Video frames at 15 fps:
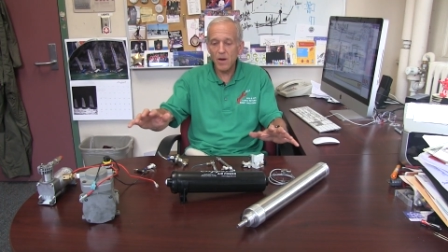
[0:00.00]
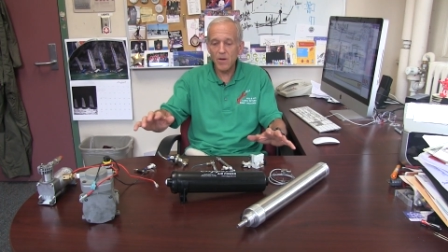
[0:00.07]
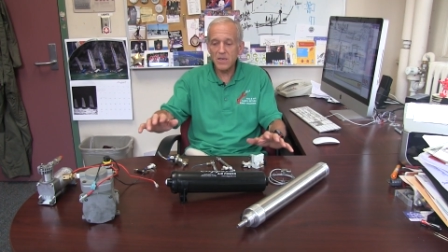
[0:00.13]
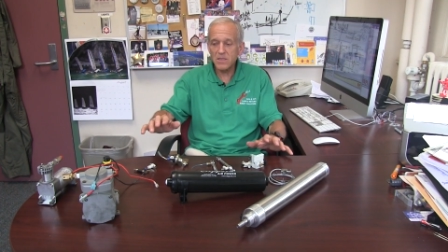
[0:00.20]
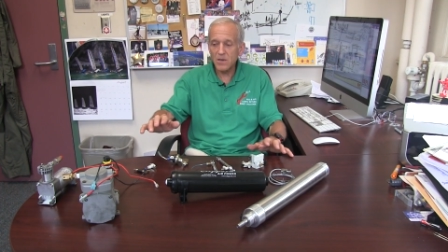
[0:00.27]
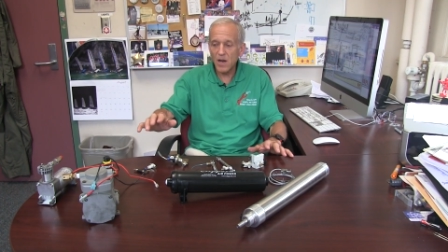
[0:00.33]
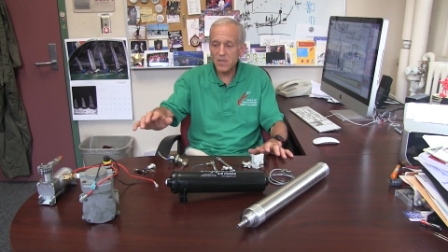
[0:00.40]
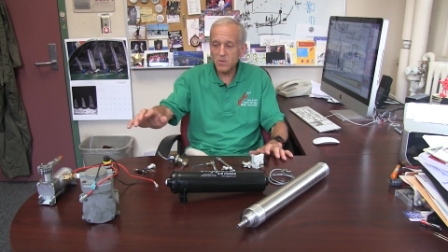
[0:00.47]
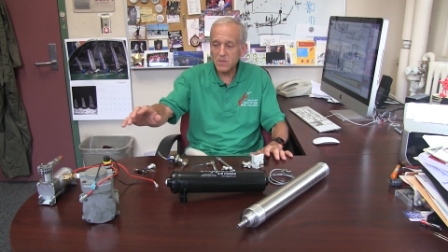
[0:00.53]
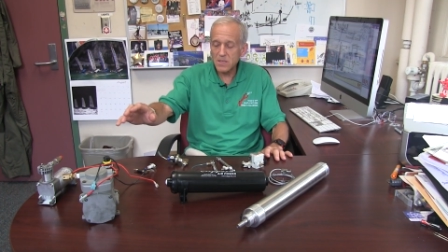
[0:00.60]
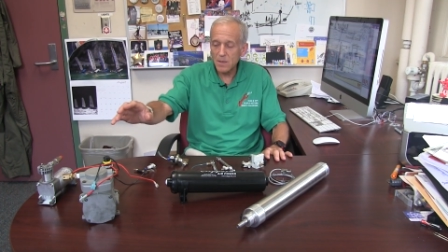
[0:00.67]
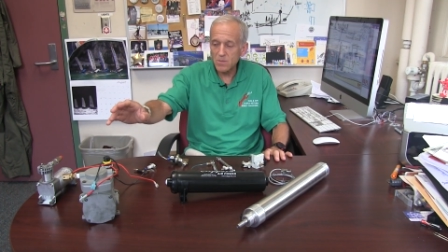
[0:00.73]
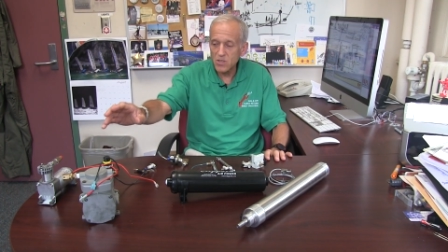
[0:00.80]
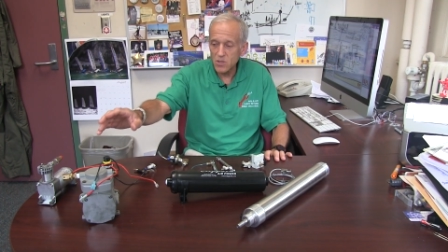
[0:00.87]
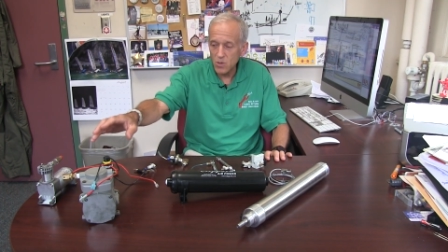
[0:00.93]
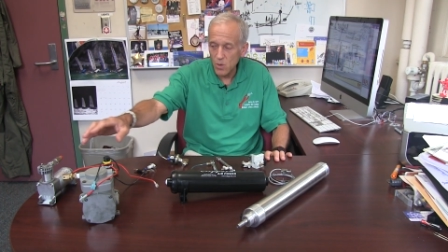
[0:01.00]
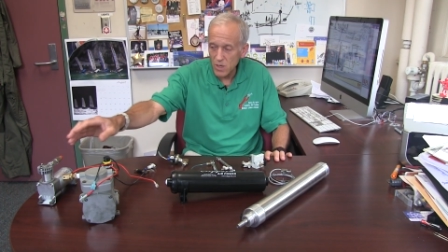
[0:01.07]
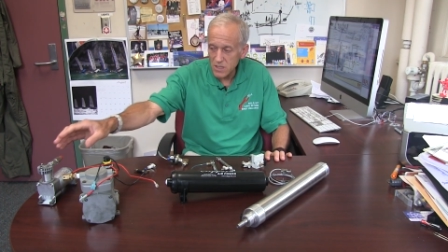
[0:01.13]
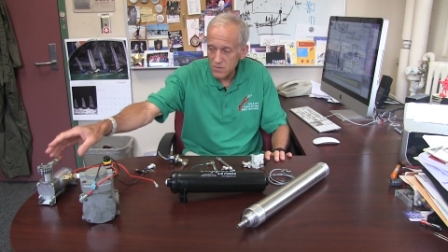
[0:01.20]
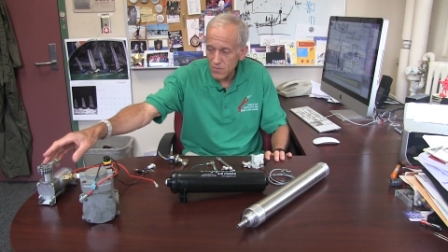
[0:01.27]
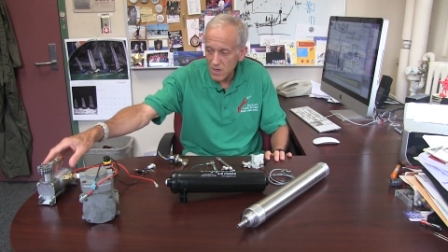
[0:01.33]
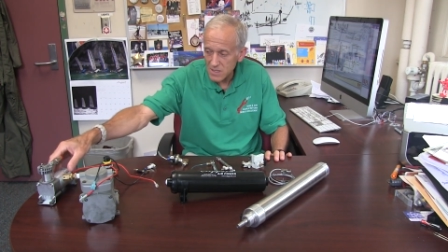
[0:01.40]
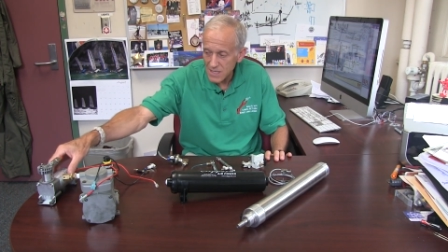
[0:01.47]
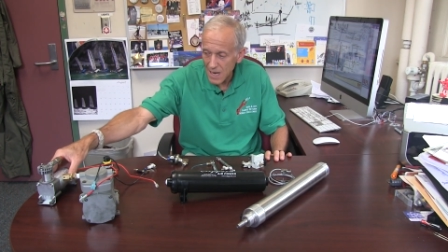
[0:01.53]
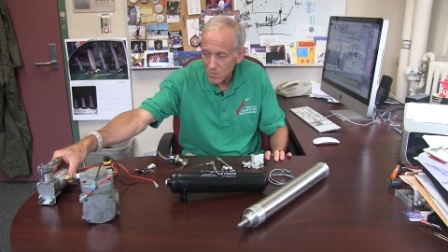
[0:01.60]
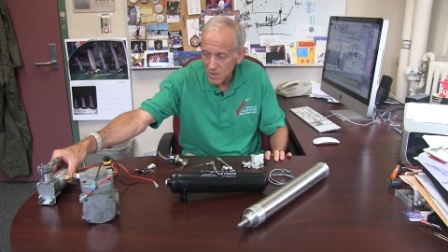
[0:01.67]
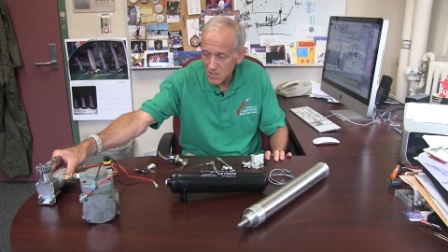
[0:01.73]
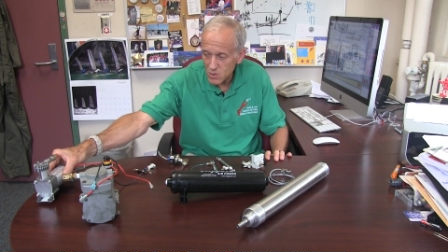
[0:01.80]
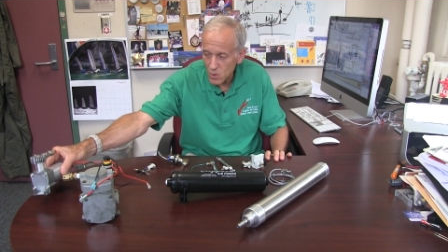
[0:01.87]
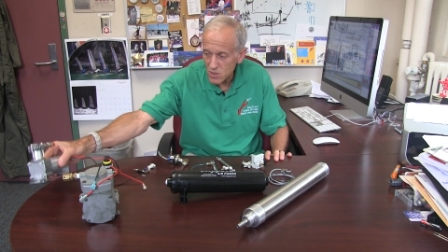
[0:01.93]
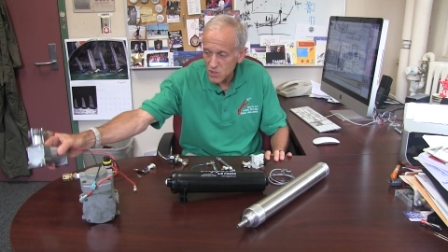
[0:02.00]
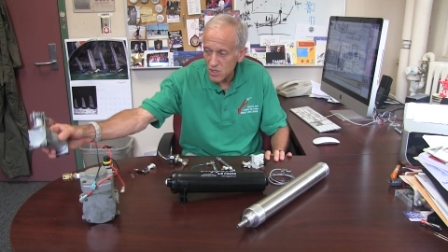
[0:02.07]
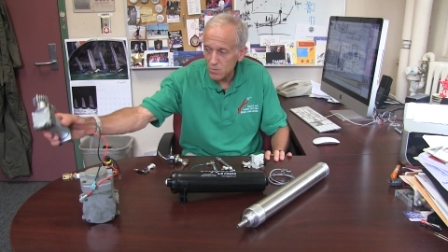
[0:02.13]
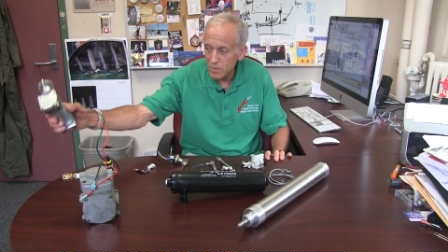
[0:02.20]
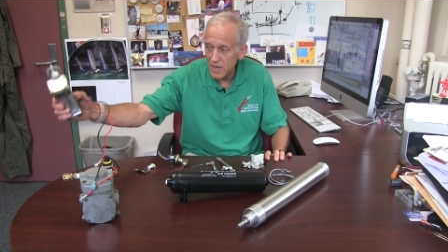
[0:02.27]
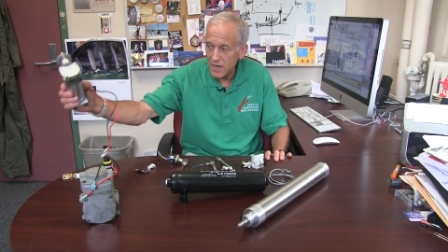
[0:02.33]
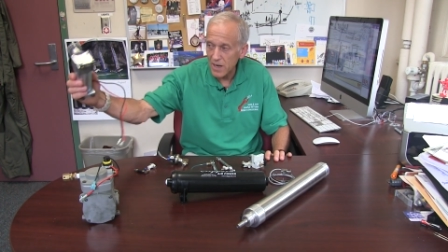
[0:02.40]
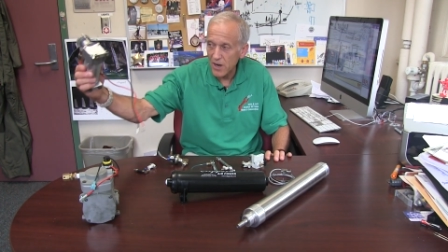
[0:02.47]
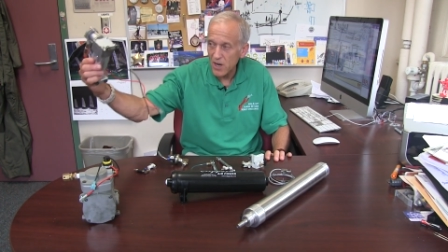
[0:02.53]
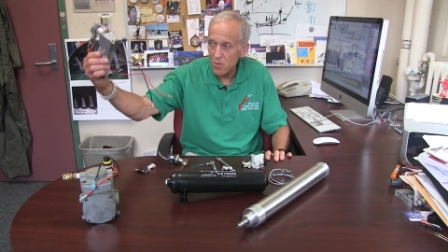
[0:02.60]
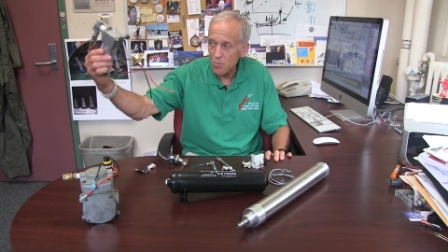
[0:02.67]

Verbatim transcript: it always starts with some source. For example, a source could be an air